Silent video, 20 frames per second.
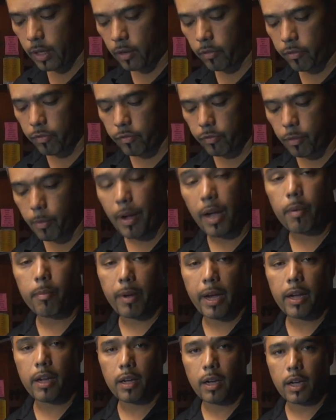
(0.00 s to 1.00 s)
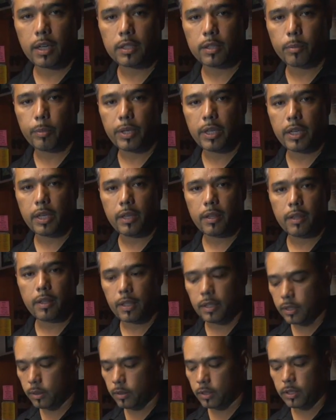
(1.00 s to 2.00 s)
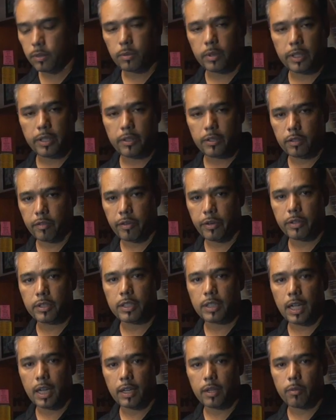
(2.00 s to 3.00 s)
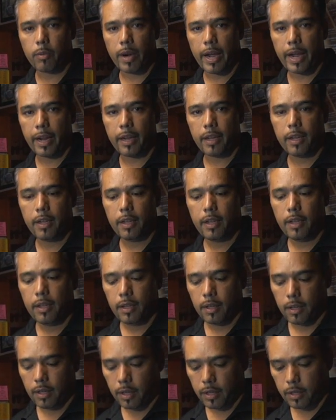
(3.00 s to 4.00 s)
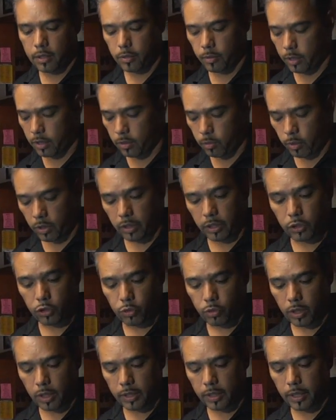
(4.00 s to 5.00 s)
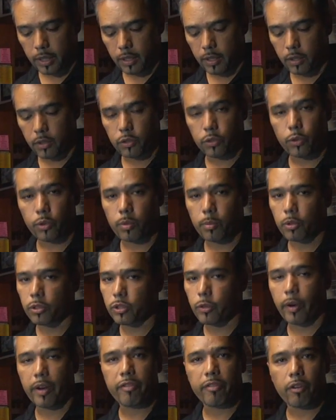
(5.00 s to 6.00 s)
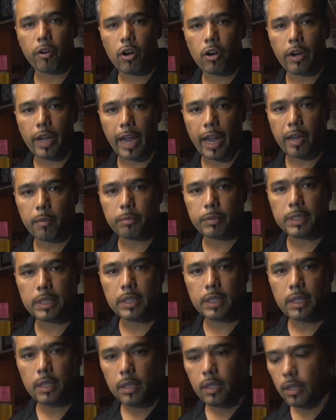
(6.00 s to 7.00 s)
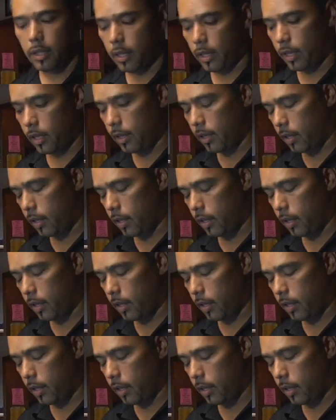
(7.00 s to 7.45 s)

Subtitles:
from my honest opinion, this one here is a very solid rack. It's well constructed. Durable. It's great for all games. And